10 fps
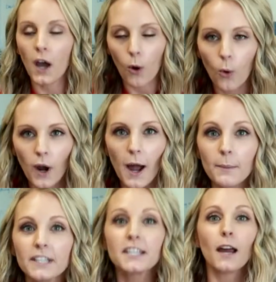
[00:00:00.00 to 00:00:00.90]
Or how
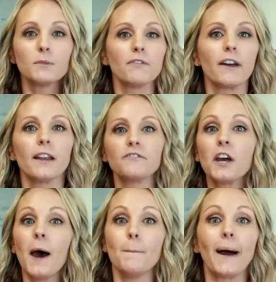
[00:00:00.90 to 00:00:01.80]
many times have I left
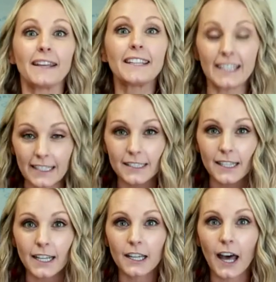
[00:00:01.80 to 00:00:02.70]
my keys
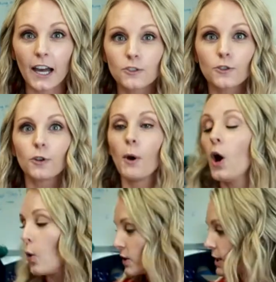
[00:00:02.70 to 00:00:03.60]
in a classroom
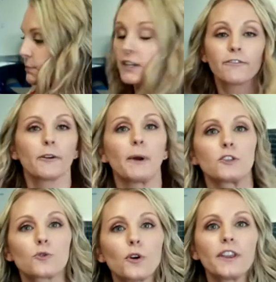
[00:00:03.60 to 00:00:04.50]
or something from my
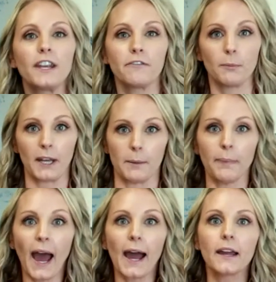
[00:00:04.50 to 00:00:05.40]
drawer that never made it
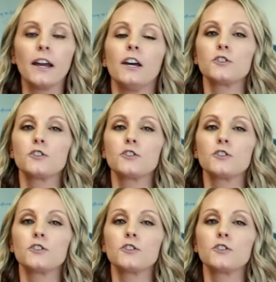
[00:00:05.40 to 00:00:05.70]
back?